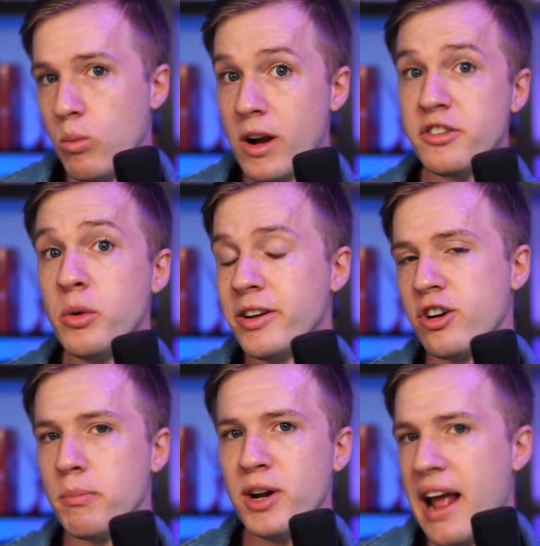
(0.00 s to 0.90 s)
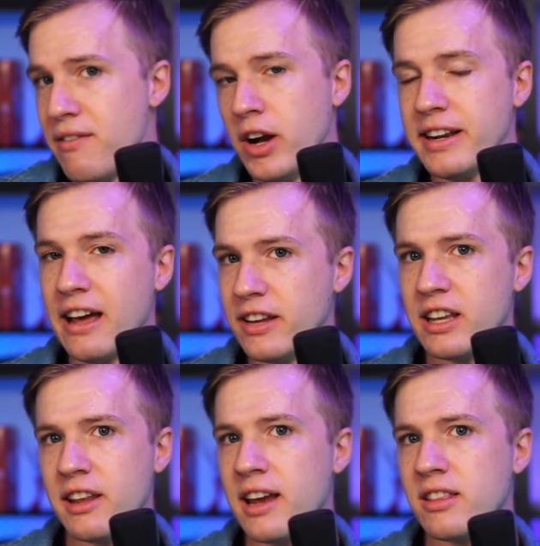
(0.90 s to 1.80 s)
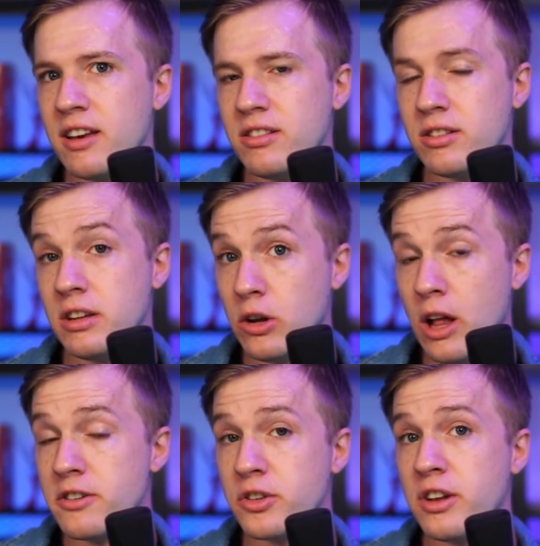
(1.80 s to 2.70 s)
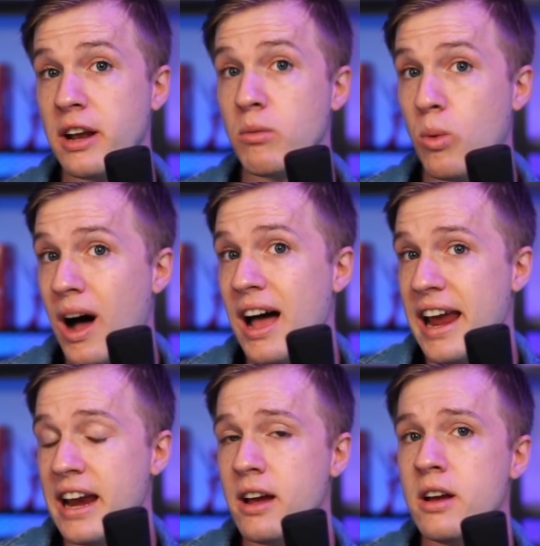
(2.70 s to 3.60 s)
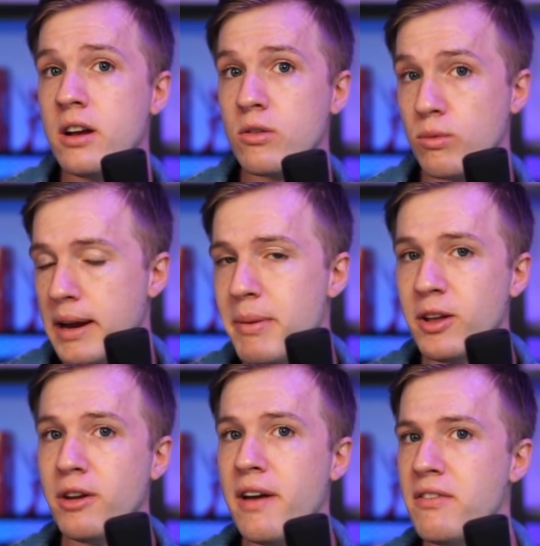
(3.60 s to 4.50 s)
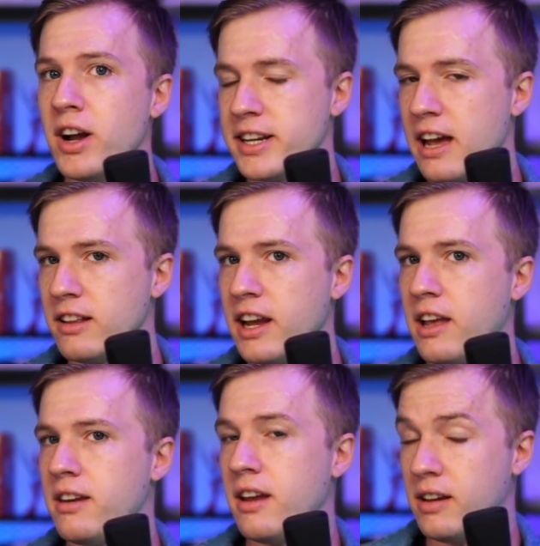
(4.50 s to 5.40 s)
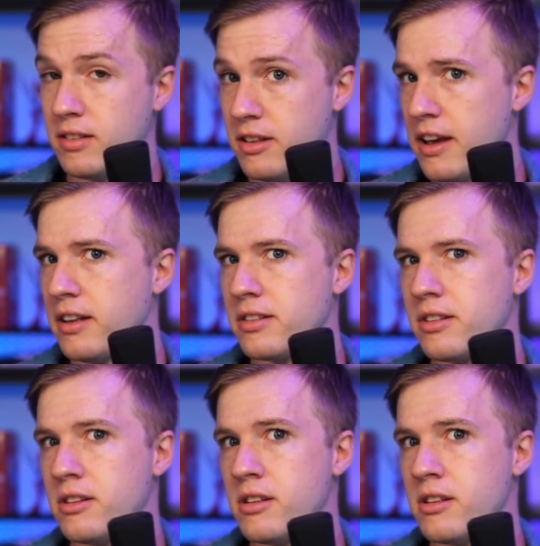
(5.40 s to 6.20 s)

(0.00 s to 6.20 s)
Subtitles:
once you interpret Evangelion like this, you'll understand why Rebuild of Evangelion exists.